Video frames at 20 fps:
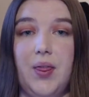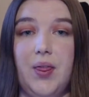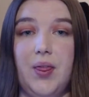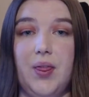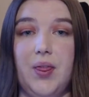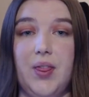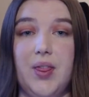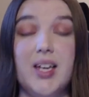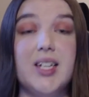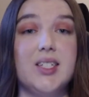
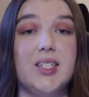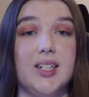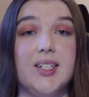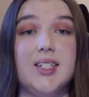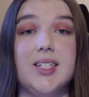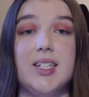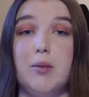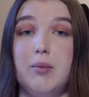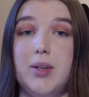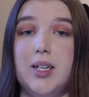this
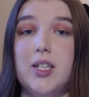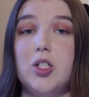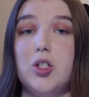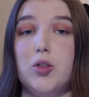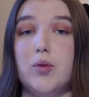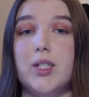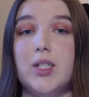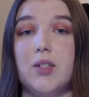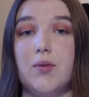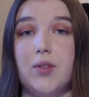sent him into
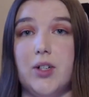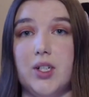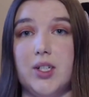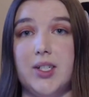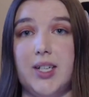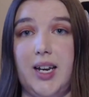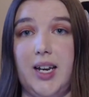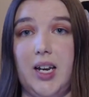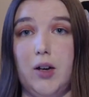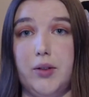his first
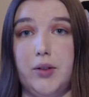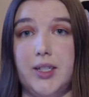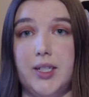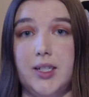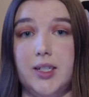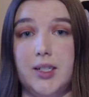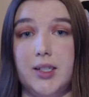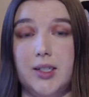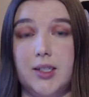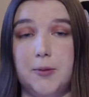
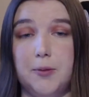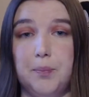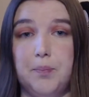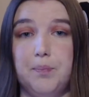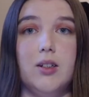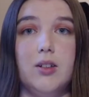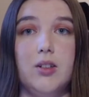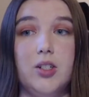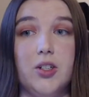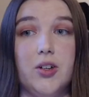psychosis.
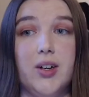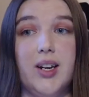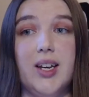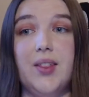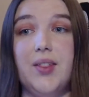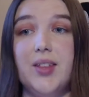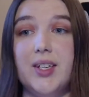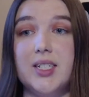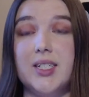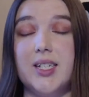During
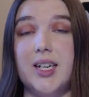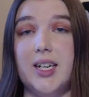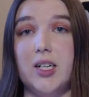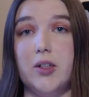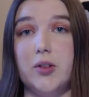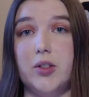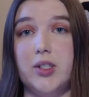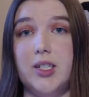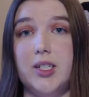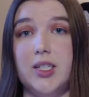this
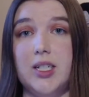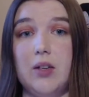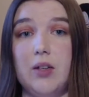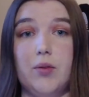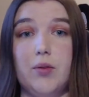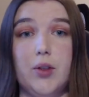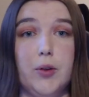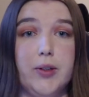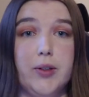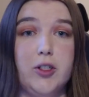psychosis, he
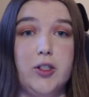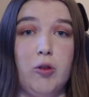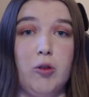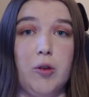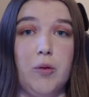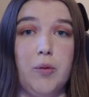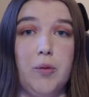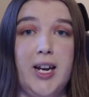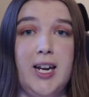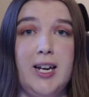flew into a
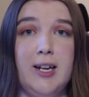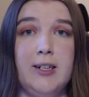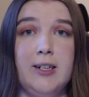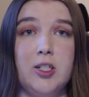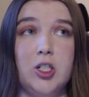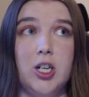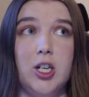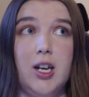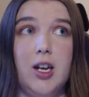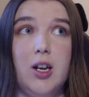
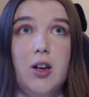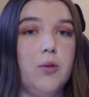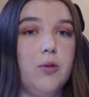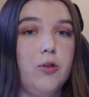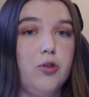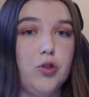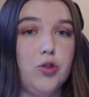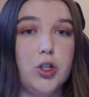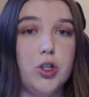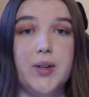rage,
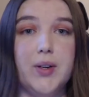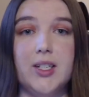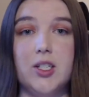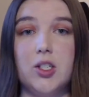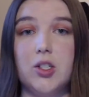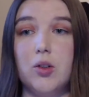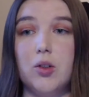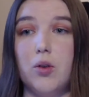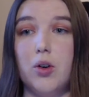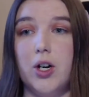drew his
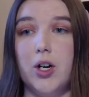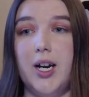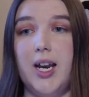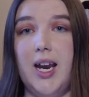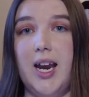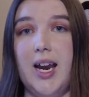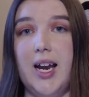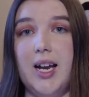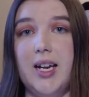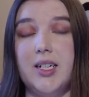sword,
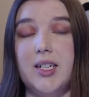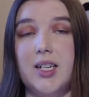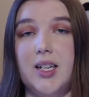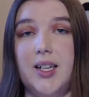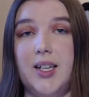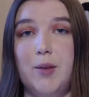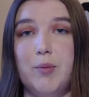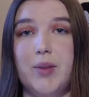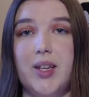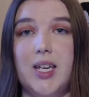and
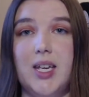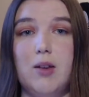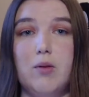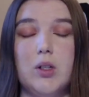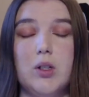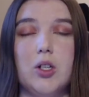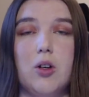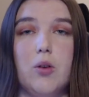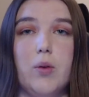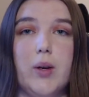claimed that he
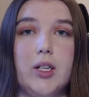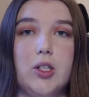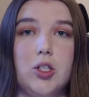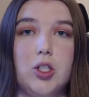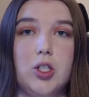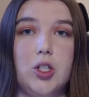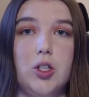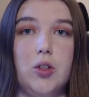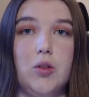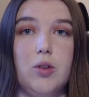was going
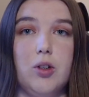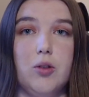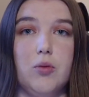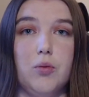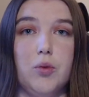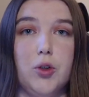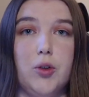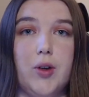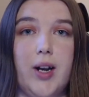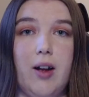to
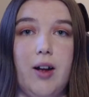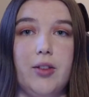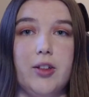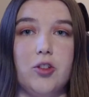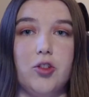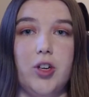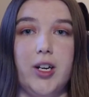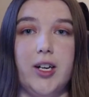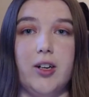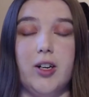root out the
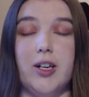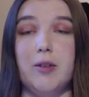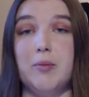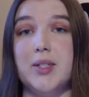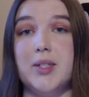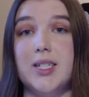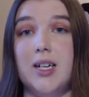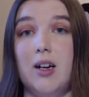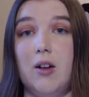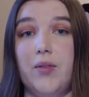traitor
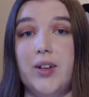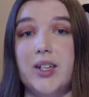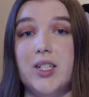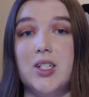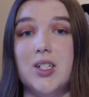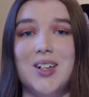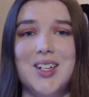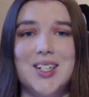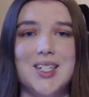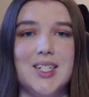himself and
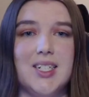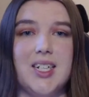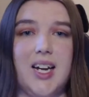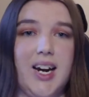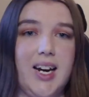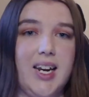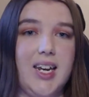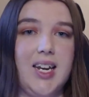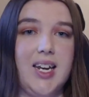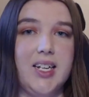started
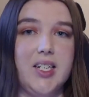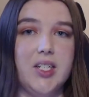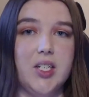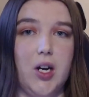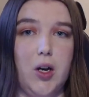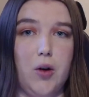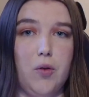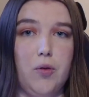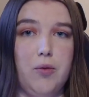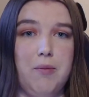attacking his
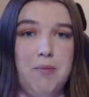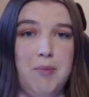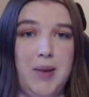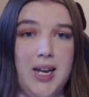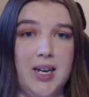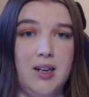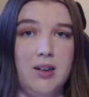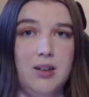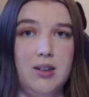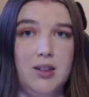own
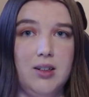men.